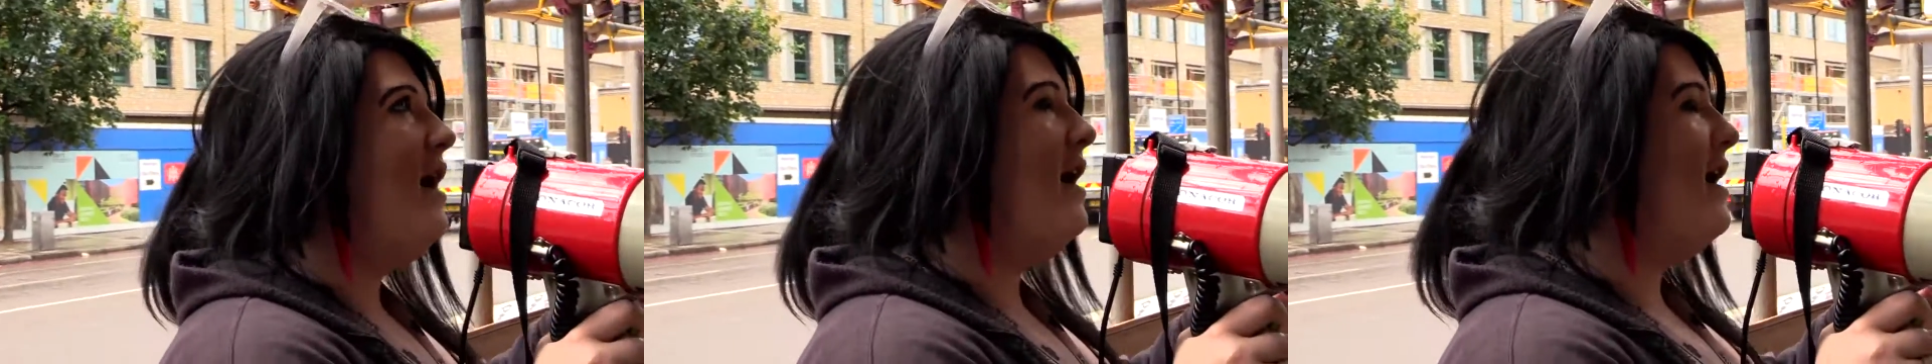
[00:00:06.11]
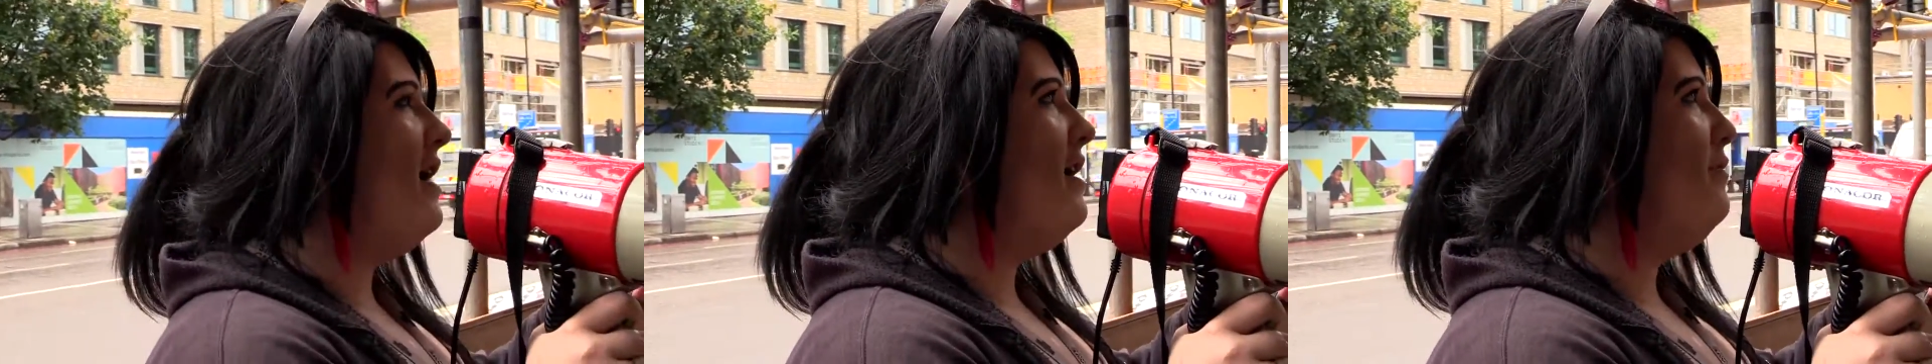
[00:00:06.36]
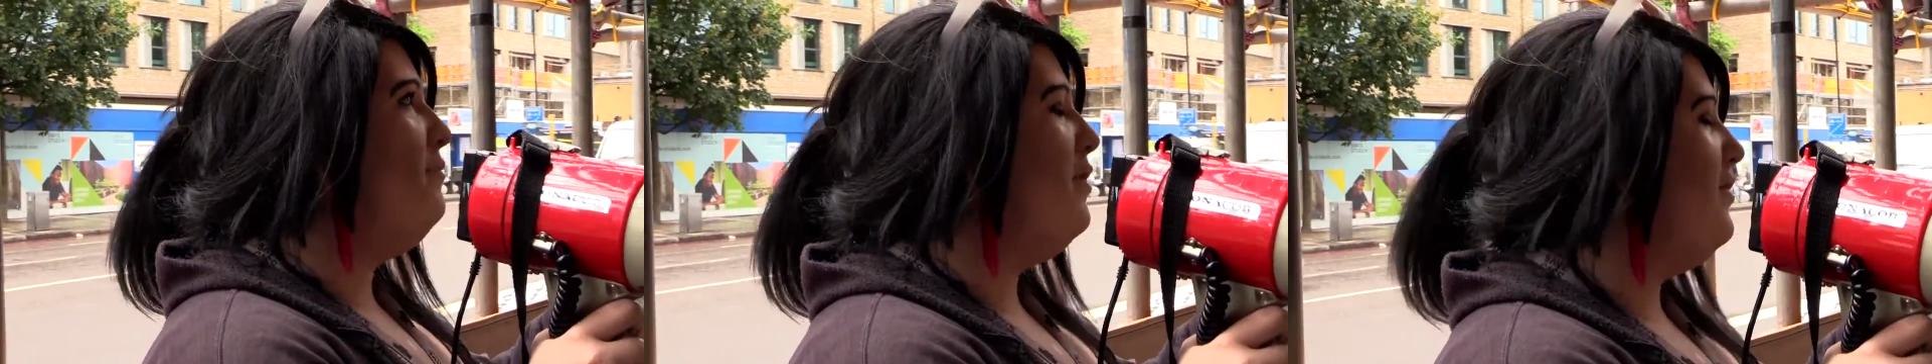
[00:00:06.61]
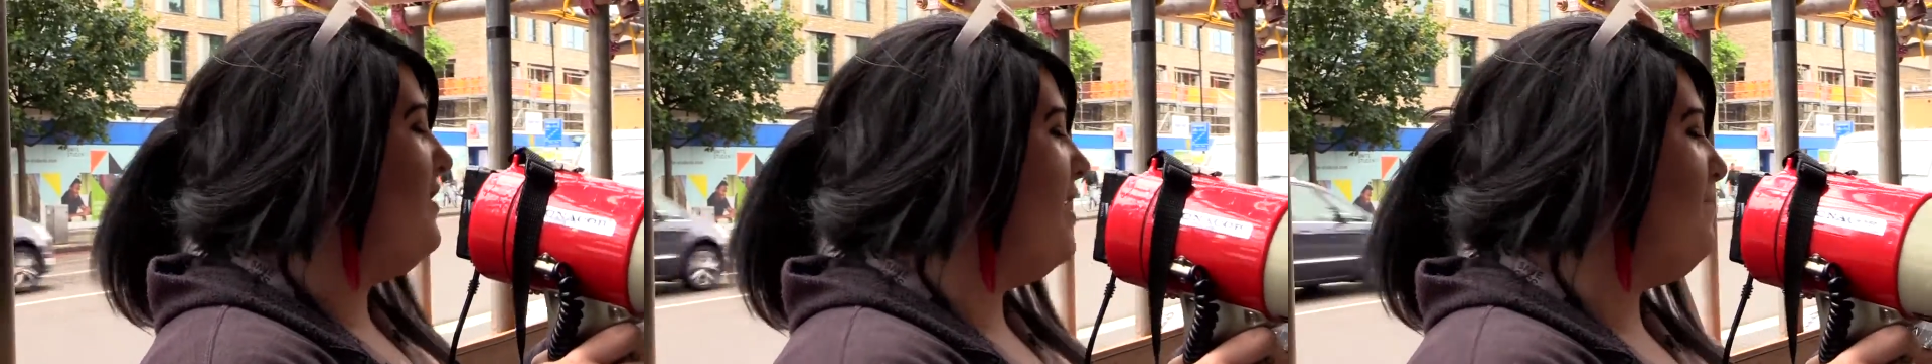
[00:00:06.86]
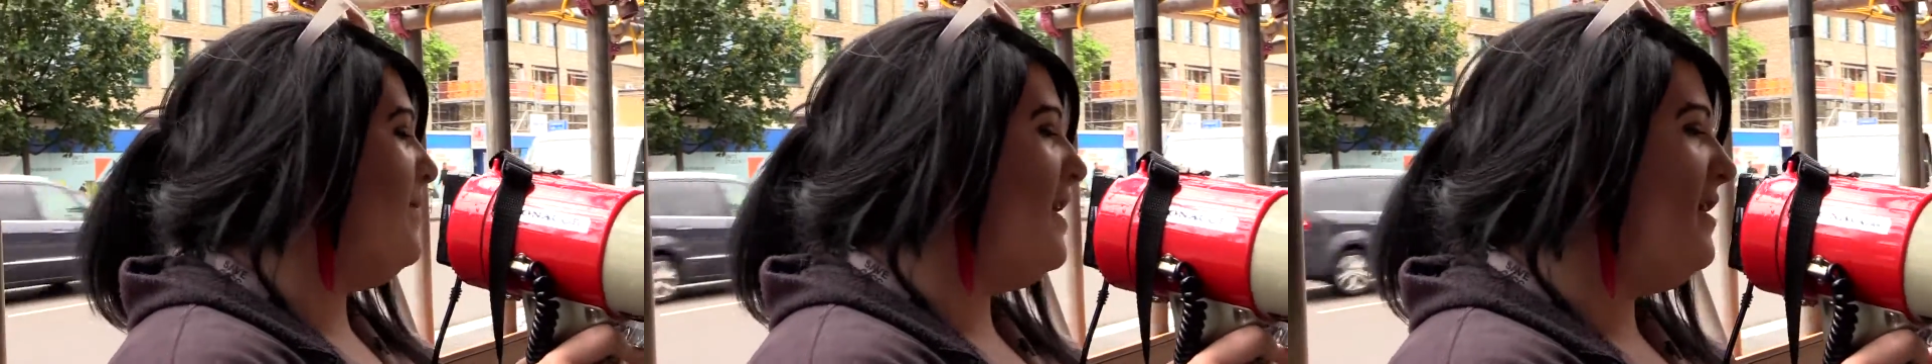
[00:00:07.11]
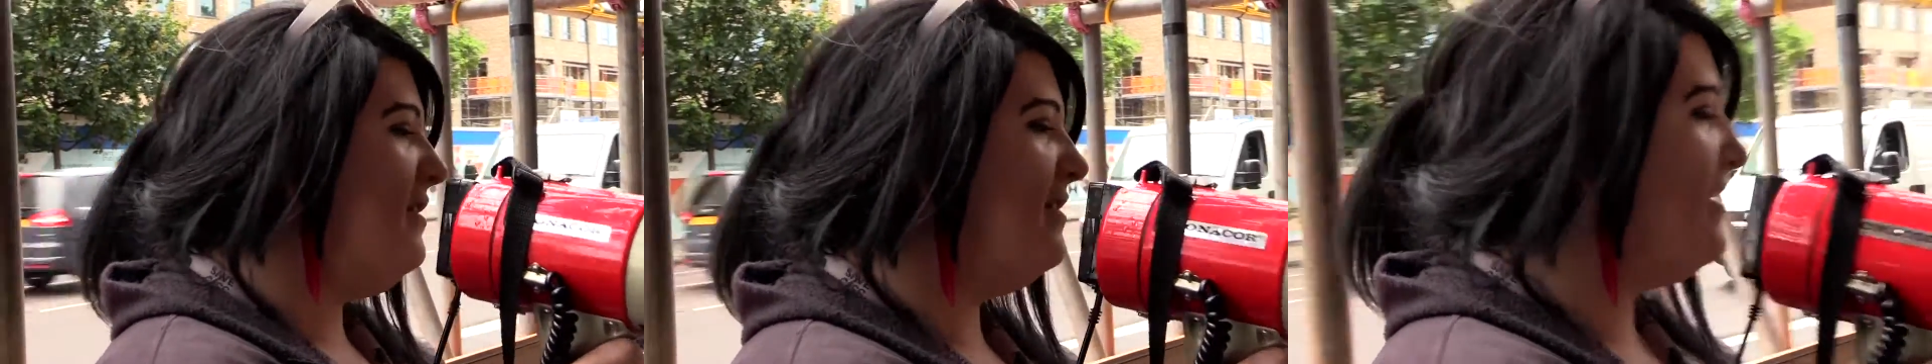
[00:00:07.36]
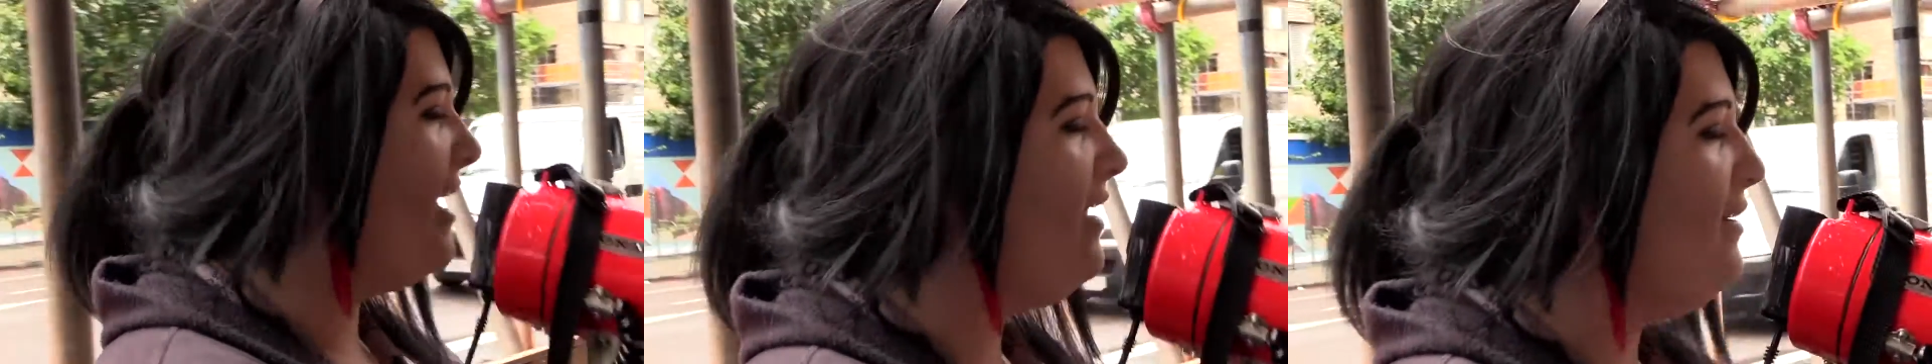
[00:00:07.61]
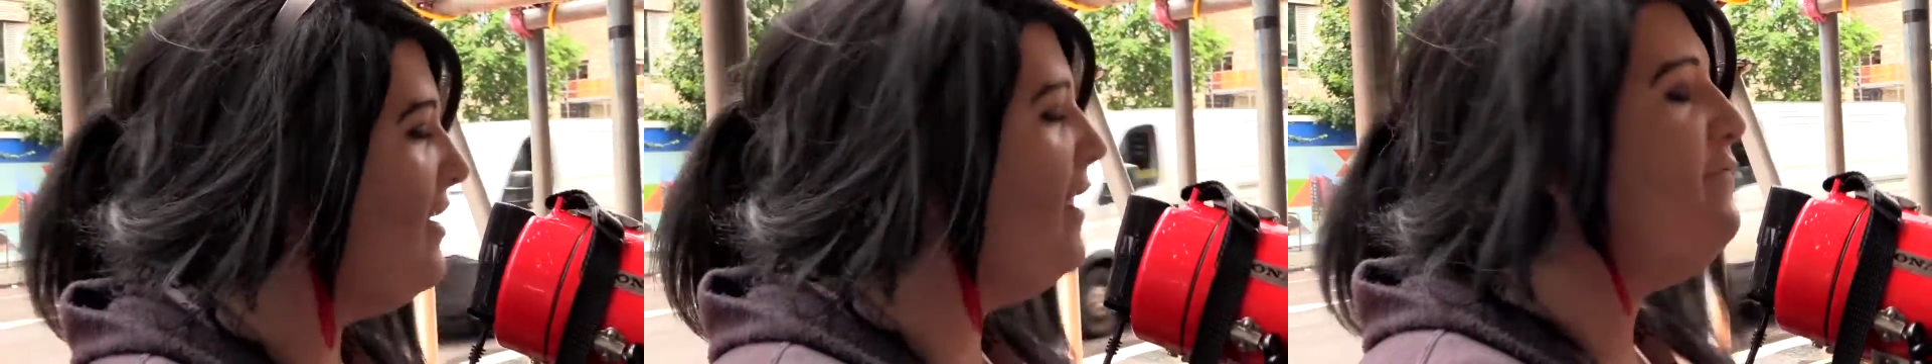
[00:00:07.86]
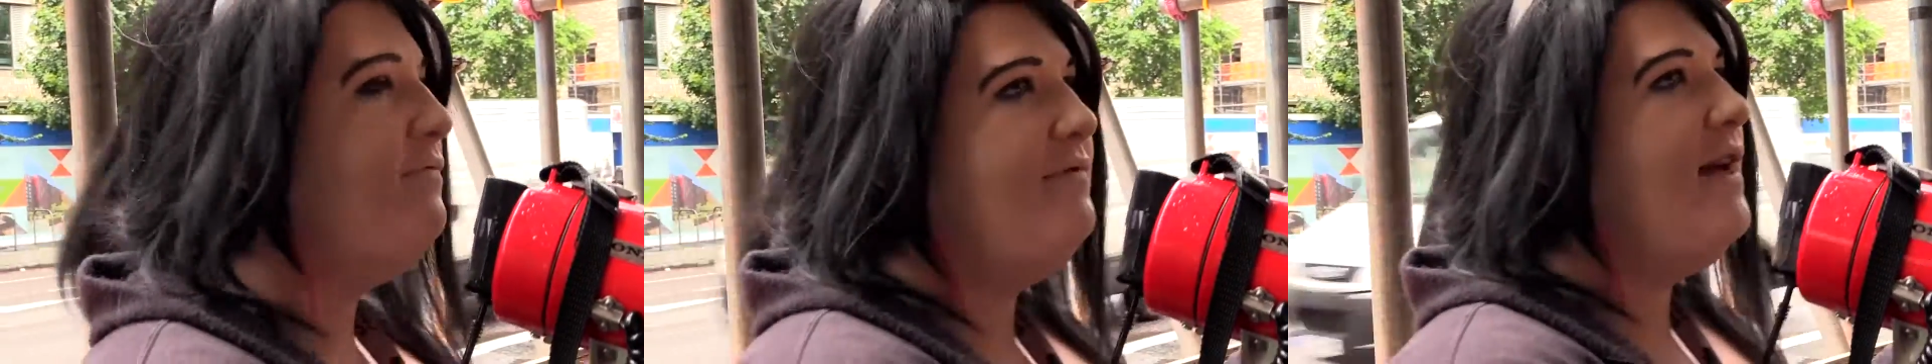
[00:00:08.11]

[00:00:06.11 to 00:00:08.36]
um, they've been sell they've,